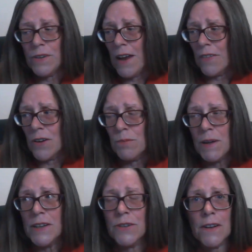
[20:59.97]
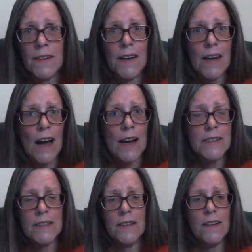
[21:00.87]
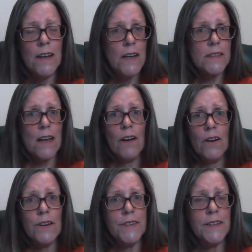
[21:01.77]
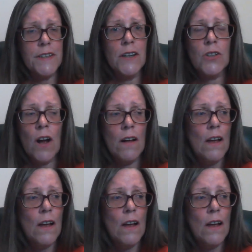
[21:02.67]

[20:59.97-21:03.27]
now that I've been doing the cards and tarots, etc.